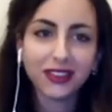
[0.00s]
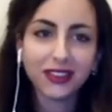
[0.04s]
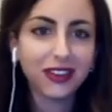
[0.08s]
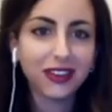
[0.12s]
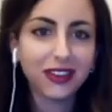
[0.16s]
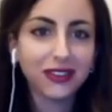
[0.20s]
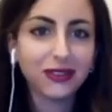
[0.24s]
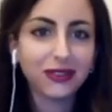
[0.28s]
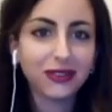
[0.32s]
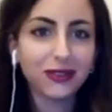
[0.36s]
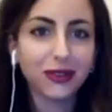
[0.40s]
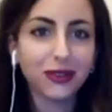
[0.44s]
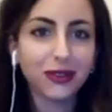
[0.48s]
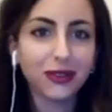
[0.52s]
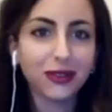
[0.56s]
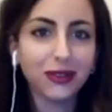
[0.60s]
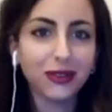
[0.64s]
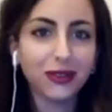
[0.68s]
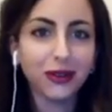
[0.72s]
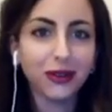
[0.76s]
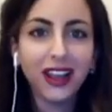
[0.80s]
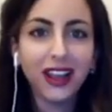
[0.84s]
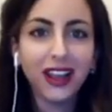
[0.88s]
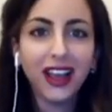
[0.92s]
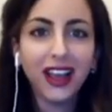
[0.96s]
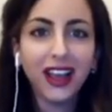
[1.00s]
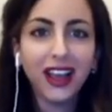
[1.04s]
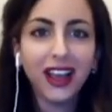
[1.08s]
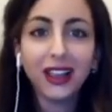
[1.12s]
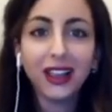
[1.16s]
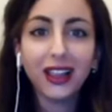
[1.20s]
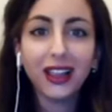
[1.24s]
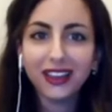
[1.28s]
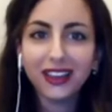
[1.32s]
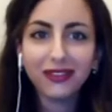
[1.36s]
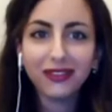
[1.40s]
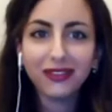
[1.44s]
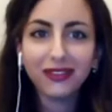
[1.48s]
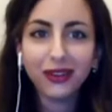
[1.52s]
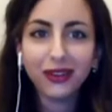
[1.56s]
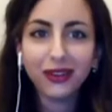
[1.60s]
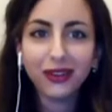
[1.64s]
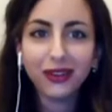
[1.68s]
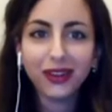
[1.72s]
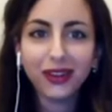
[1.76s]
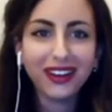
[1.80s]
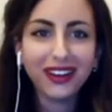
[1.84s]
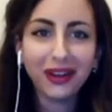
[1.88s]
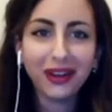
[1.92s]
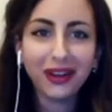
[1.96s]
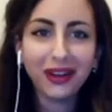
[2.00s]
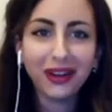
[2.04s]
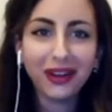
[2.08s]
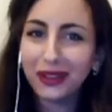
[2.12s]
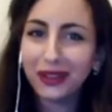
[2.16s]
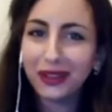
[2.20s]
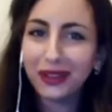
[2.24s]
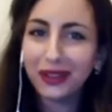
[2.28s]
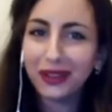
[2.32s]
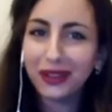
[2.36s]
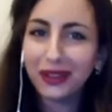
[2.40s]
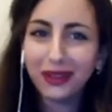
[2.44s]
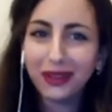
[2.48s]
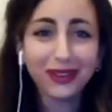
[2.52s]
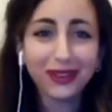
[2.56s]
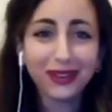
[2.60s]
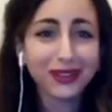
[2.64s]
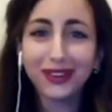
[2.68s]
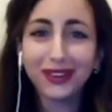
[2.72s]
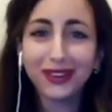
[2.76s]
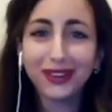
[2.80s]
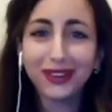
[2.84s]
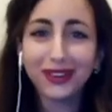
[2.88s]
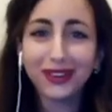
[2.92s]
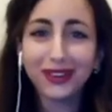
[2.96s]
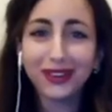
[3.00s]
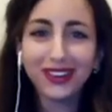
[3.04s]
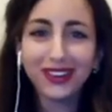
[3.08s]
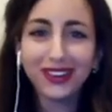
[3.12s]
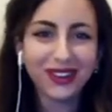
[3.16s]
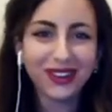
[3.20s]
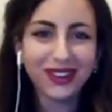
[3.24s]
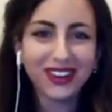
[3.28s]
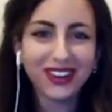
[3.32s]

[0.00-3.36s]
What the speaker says: So hello to everyone in Abu Dhabi and also around the world.